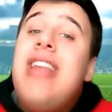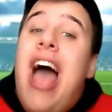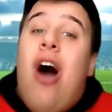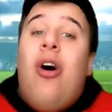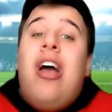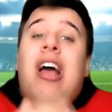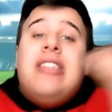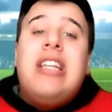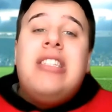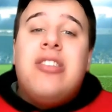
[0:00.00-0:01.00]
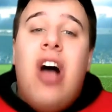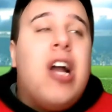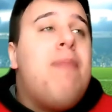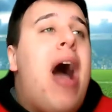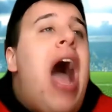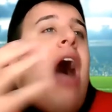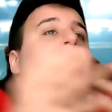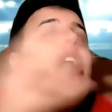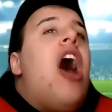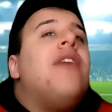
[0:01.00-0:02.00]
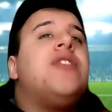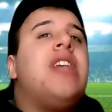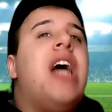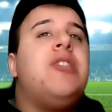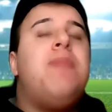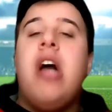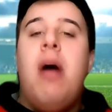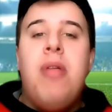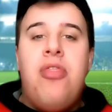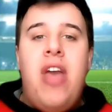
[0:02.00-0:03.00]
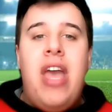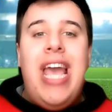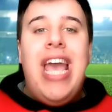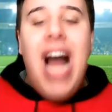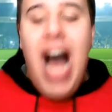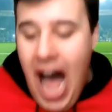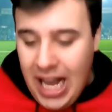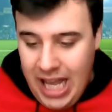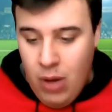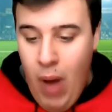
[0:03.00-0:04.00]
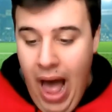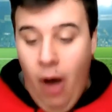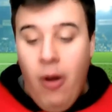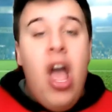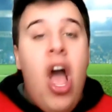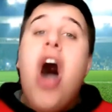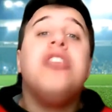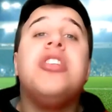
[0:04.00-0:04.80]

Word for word: Now, let's talk about how did offsides become a thing in hockey? Well, on